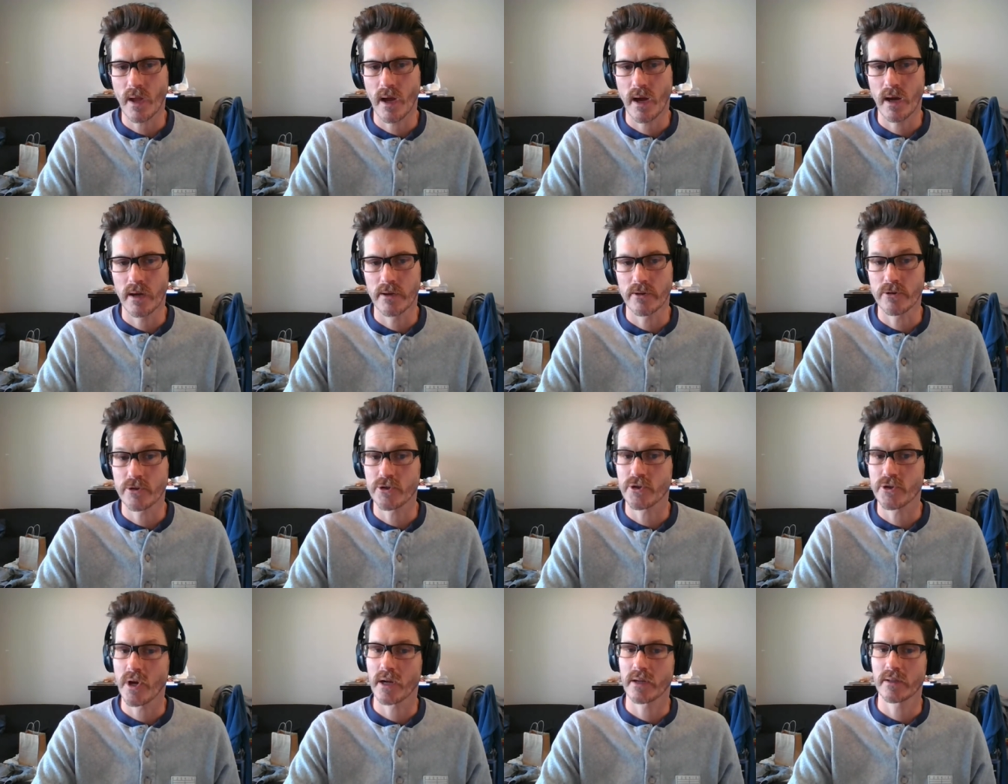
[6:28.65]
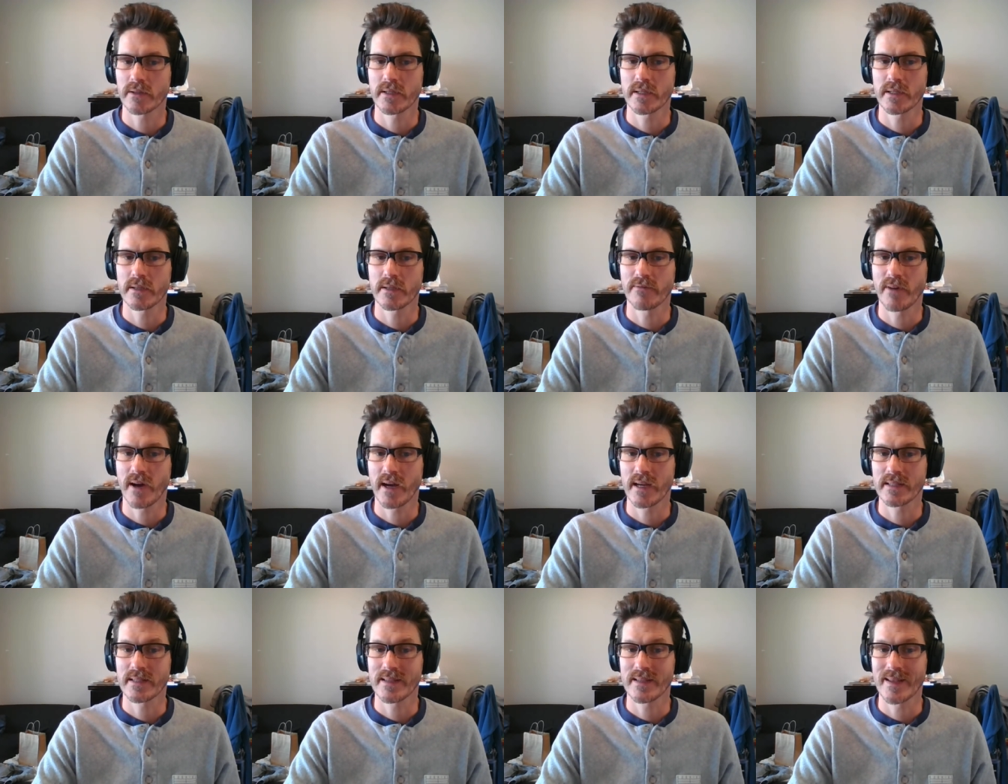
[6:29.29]
Uh, you're strongly
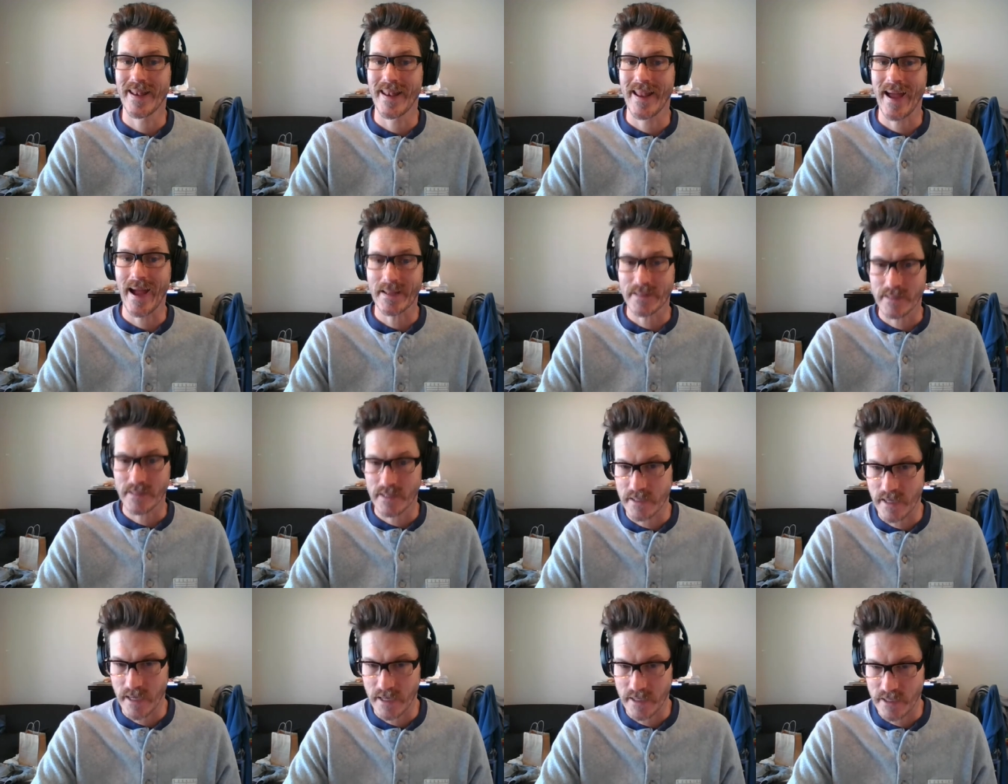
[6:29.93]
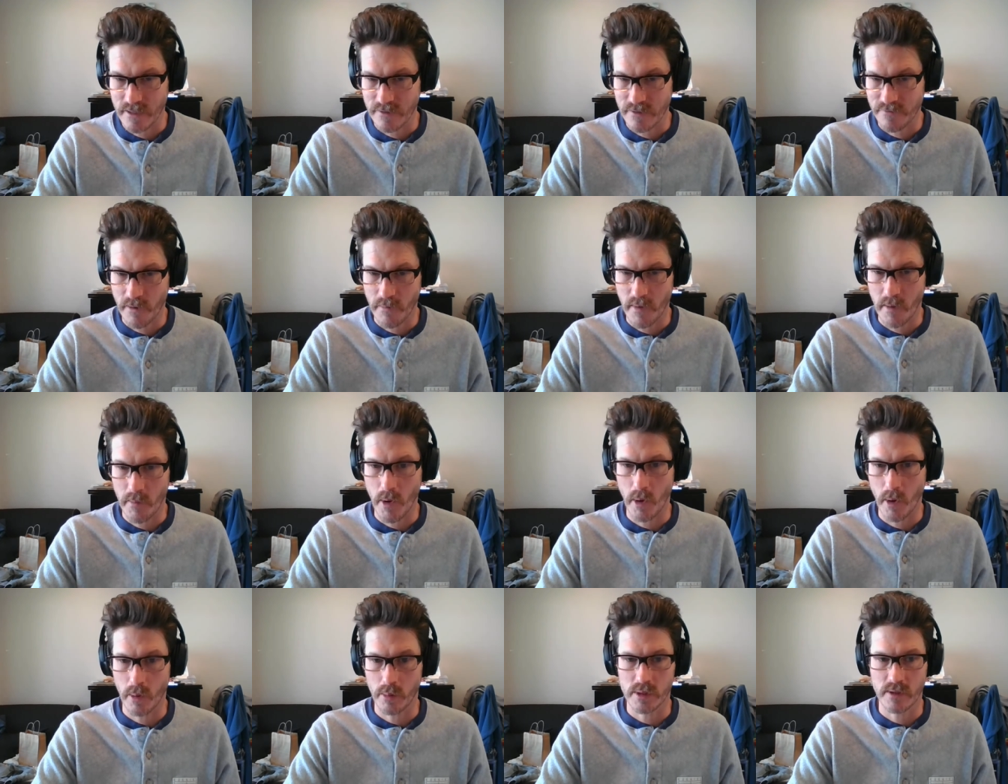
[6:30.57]
advised not to take it from a
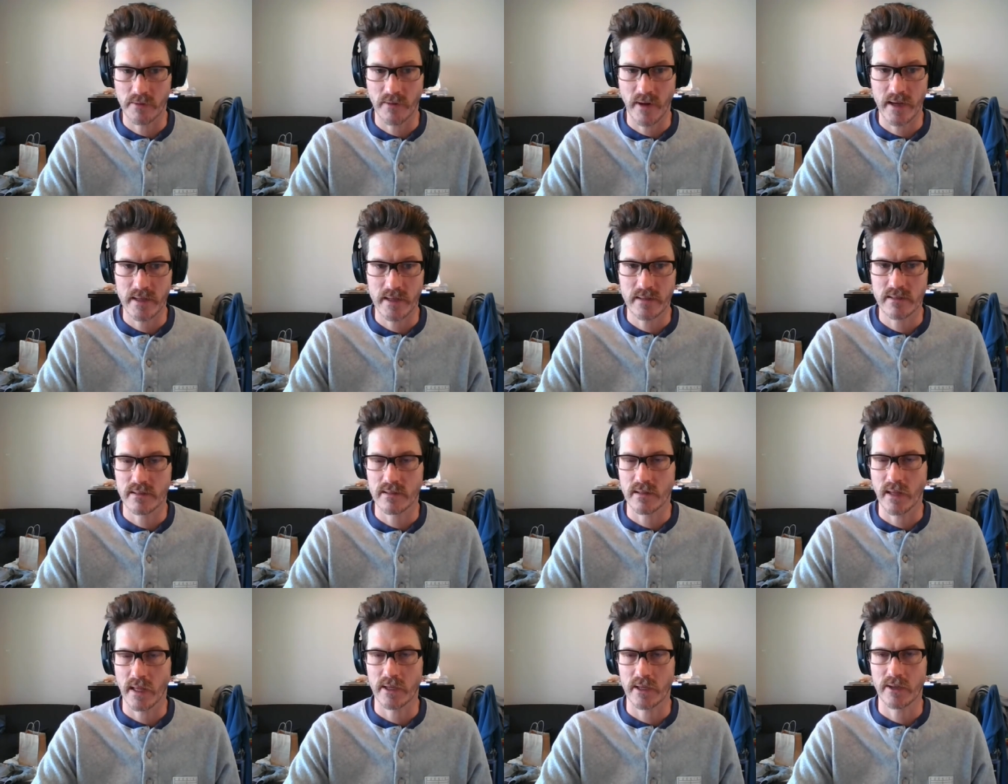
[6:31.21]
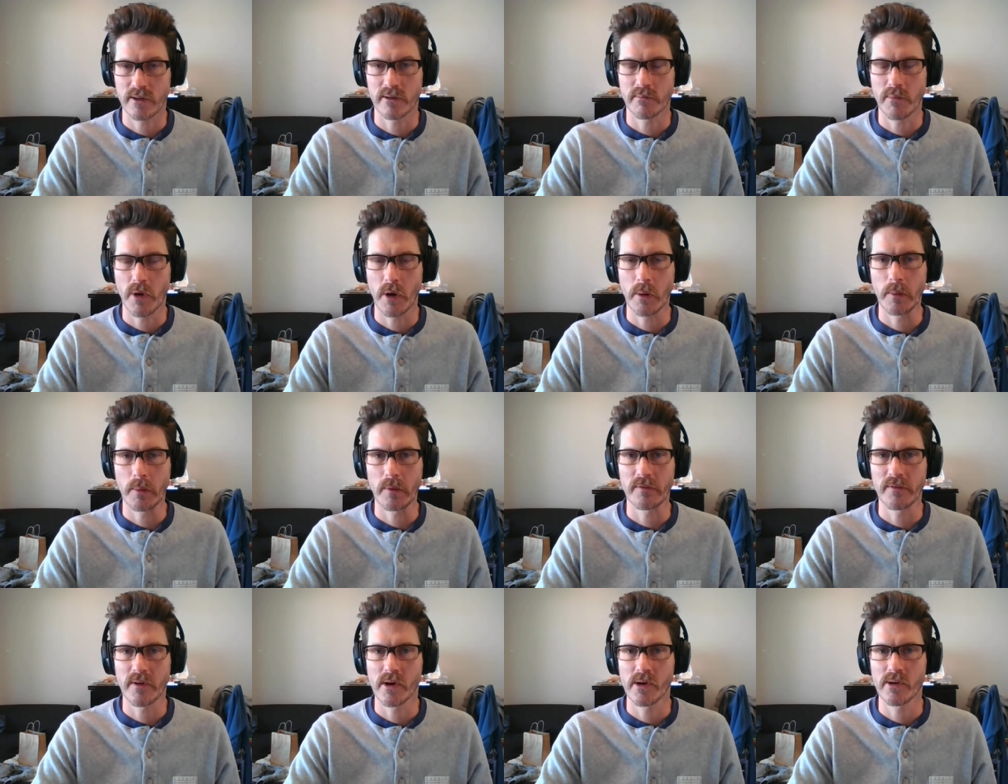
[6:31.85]
mobile device like your
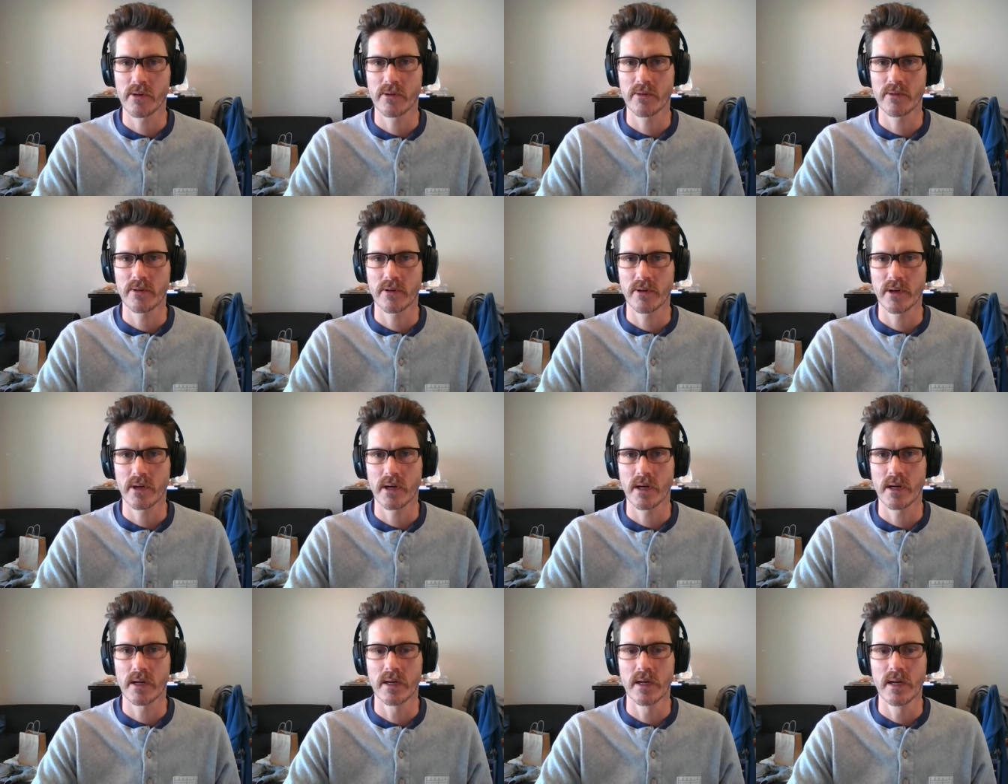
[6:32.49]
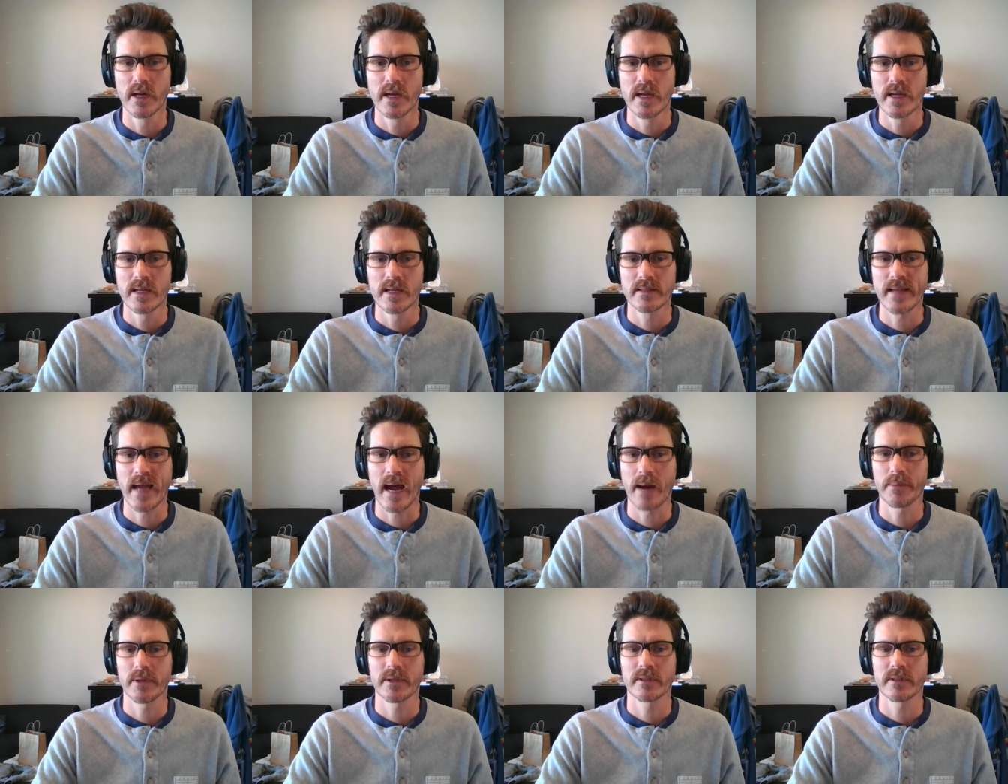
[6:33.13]
mobile phone or a
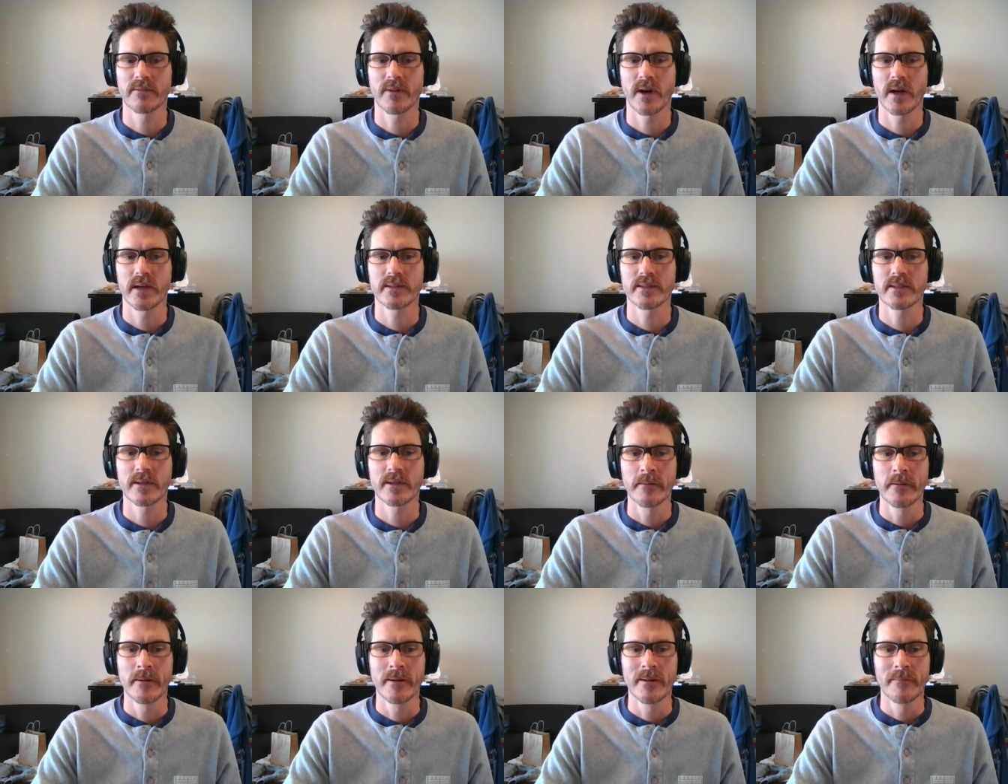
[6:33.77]
tablet device.